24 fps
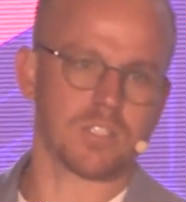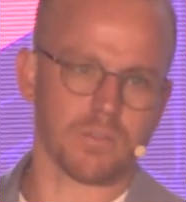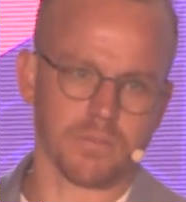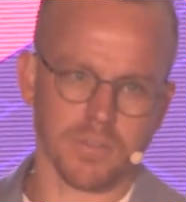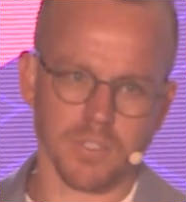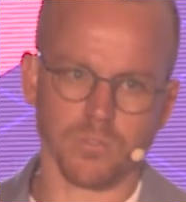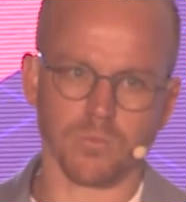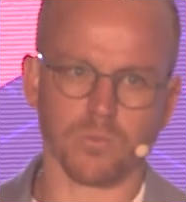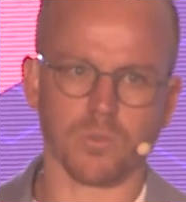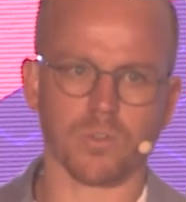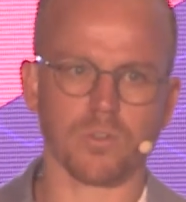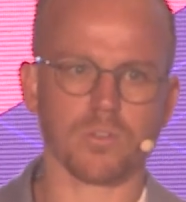of
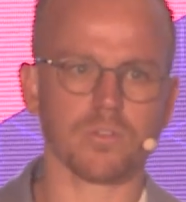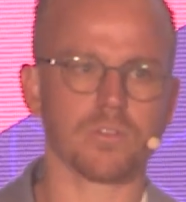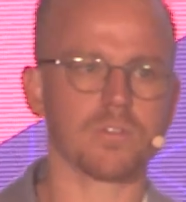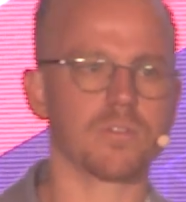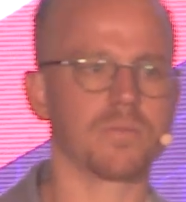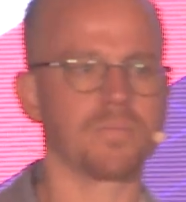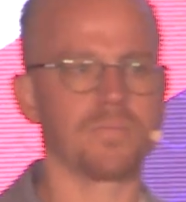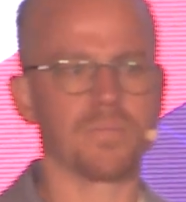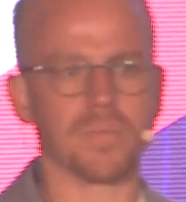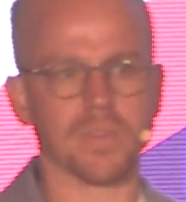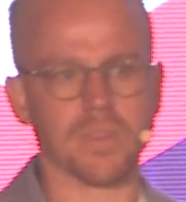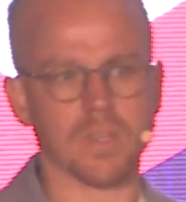this world.
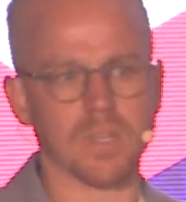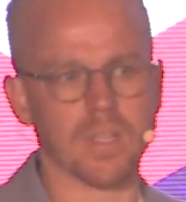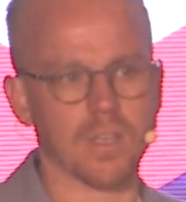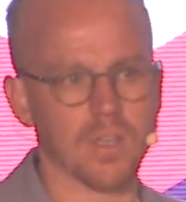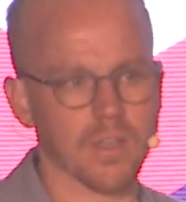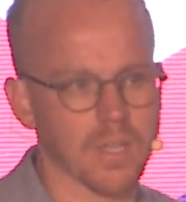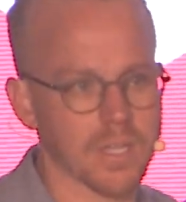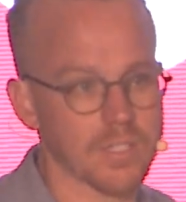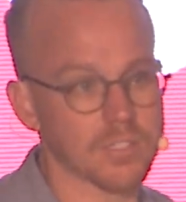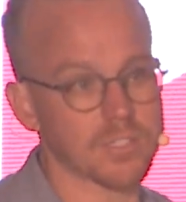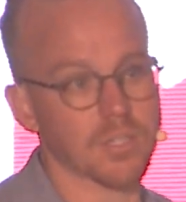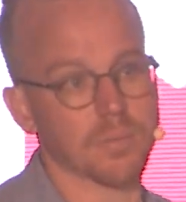
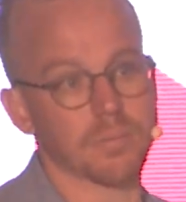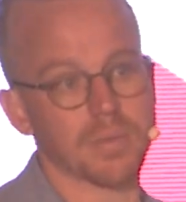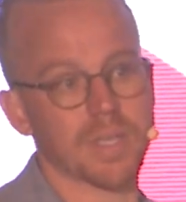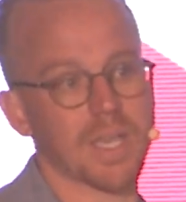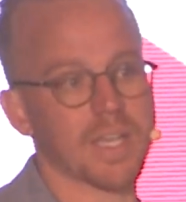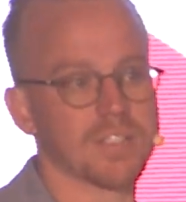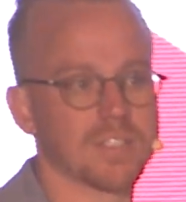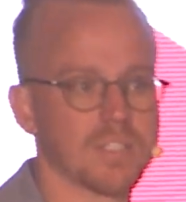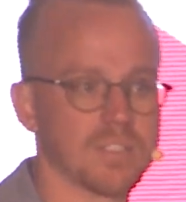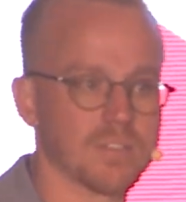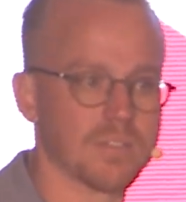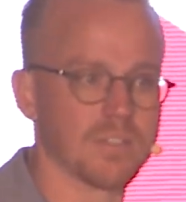In some
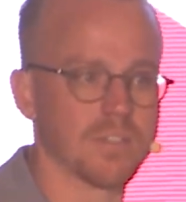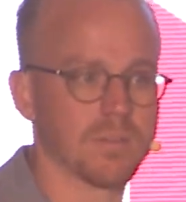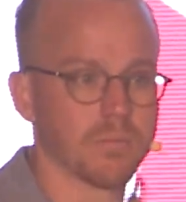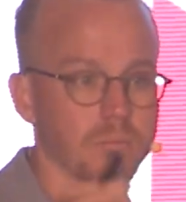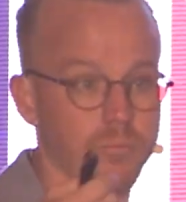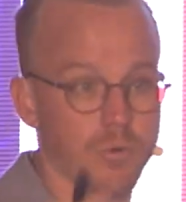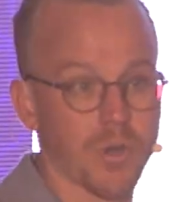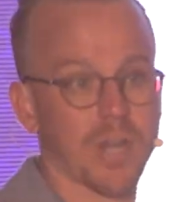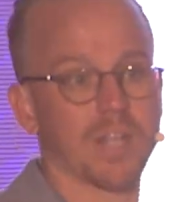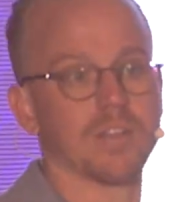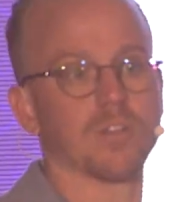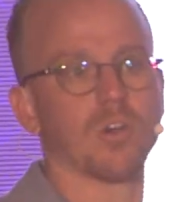cases, the
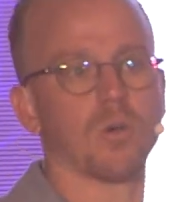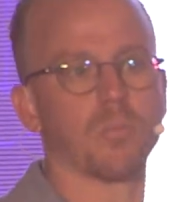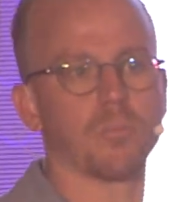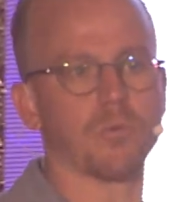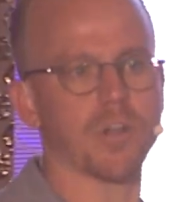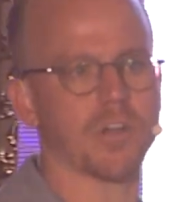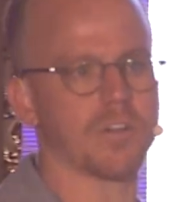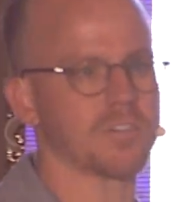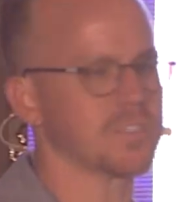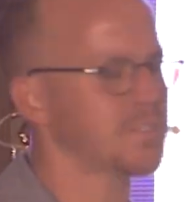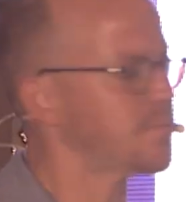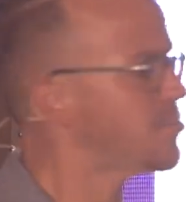brand
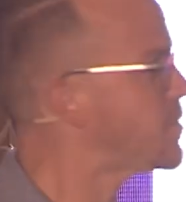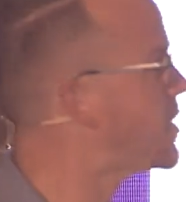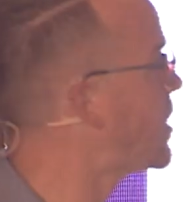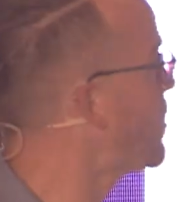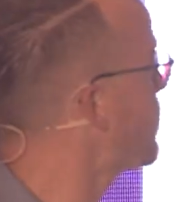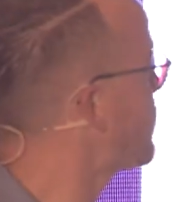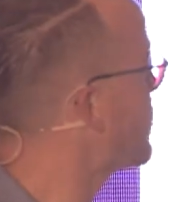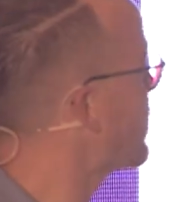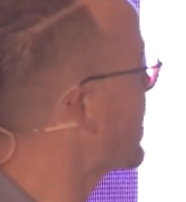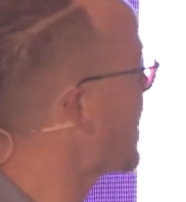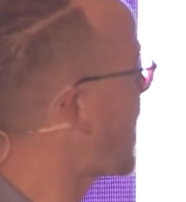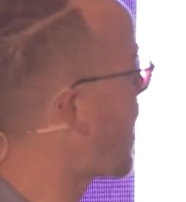operators
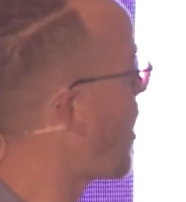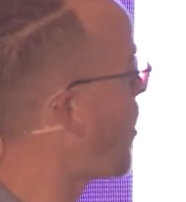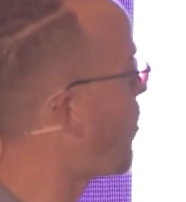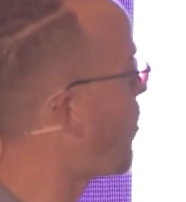themselves. How